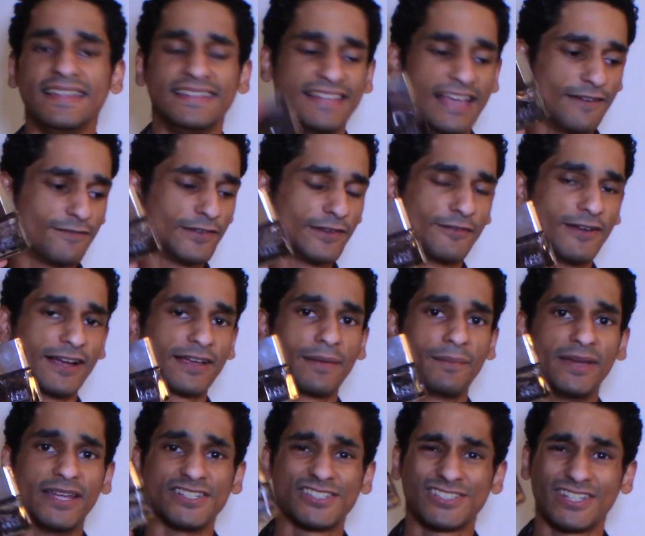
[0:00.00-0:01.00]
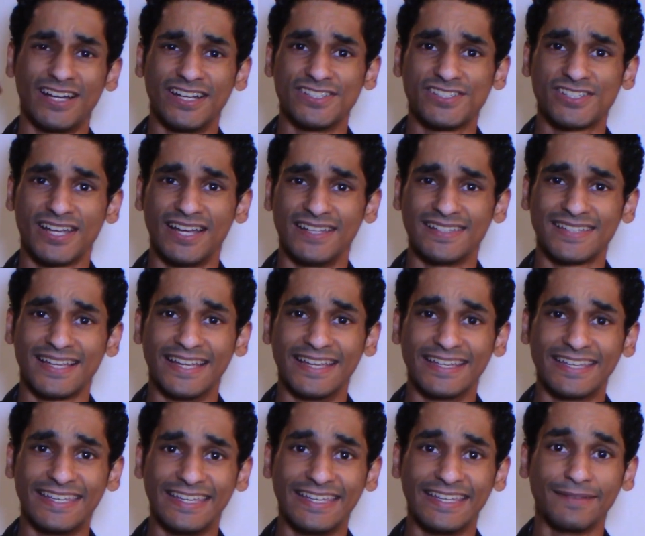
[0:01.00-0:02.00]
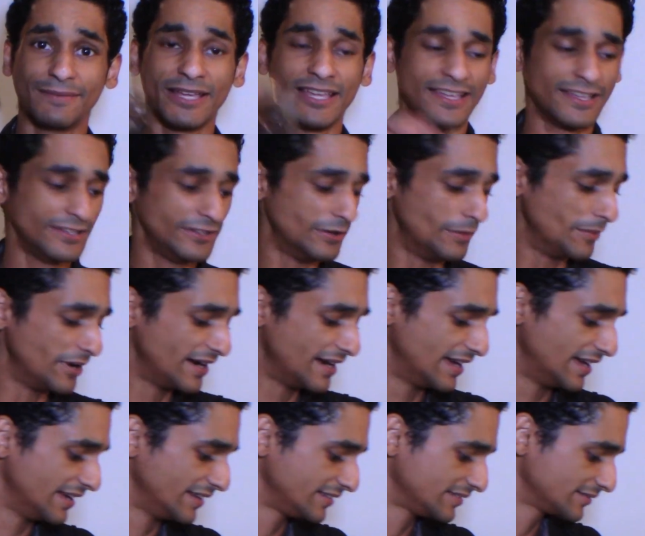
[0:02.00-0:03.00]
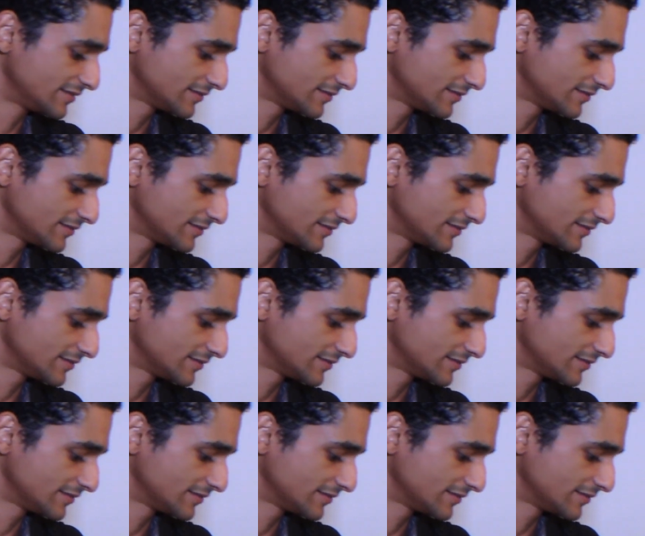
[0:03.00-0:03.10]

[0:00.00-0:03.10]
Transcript: definitely recommend Sean John's I Am King, number nine.